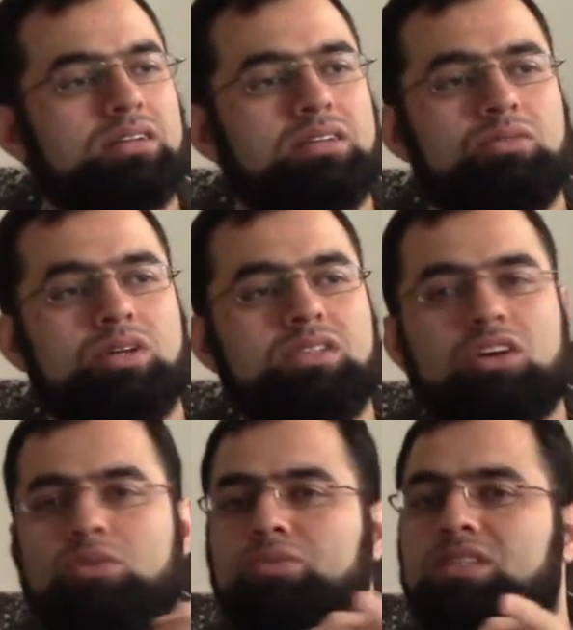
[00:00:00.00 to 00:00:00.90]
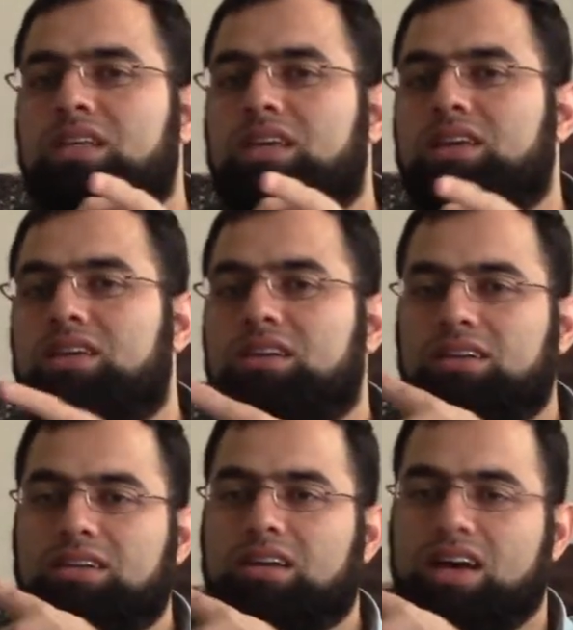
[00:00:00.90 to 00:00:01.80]
What's the common mistake here?
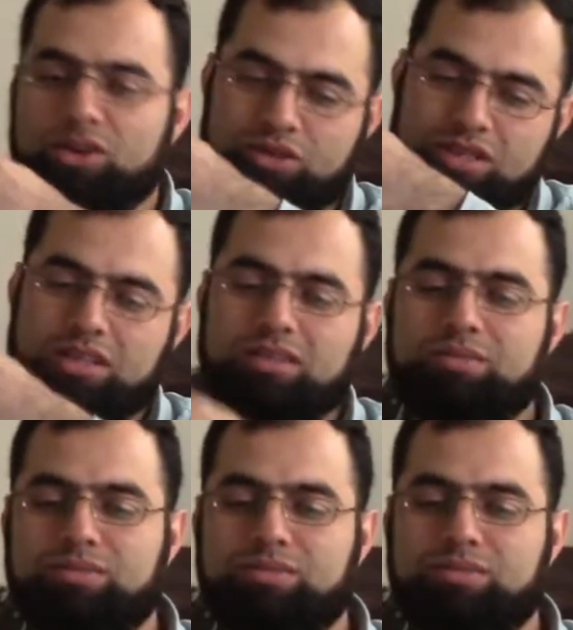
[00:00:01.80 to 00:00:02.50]
I already...